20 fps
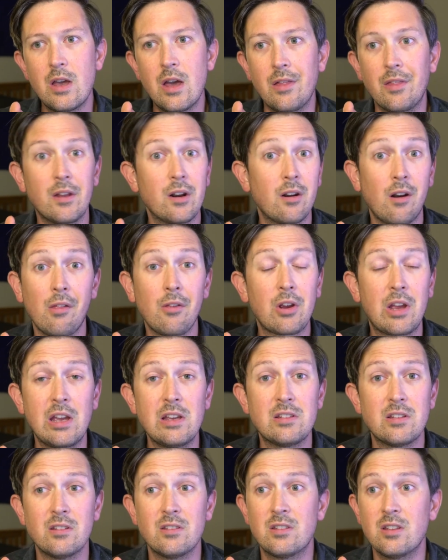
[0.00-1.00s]
and then in other
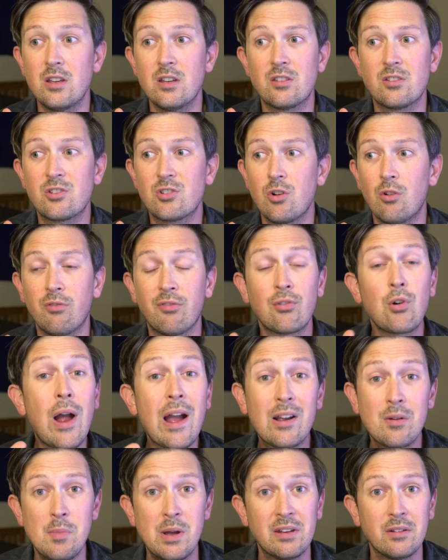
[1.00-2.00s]
cases it's so
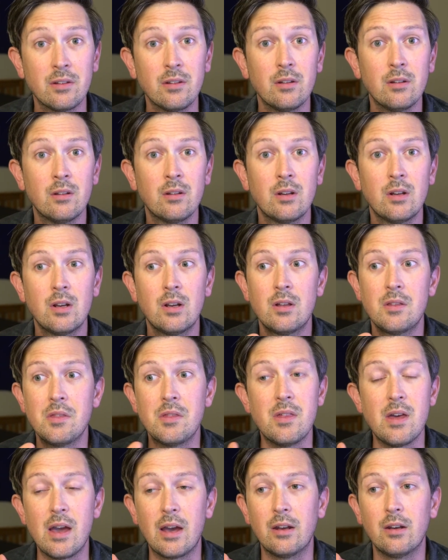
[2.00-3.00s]
fragmented
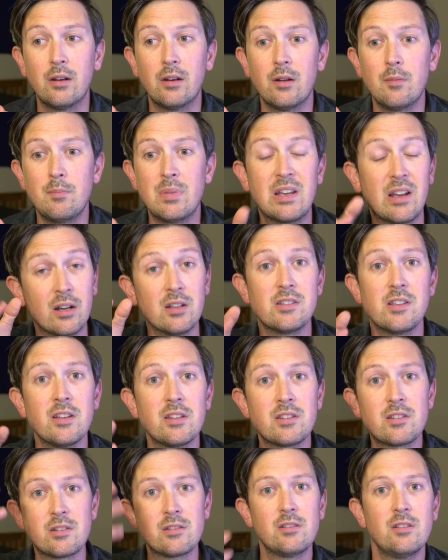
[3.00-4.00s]
that because
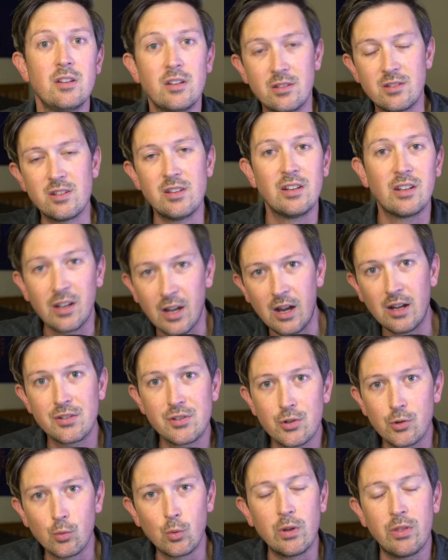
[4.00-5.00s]
it's in
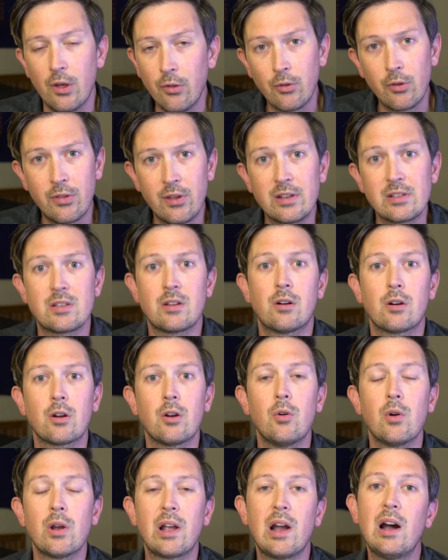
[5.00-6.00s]
concert with other things that are
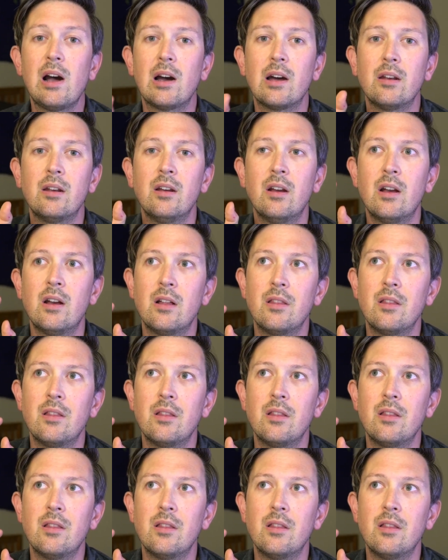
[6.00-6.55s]
going on,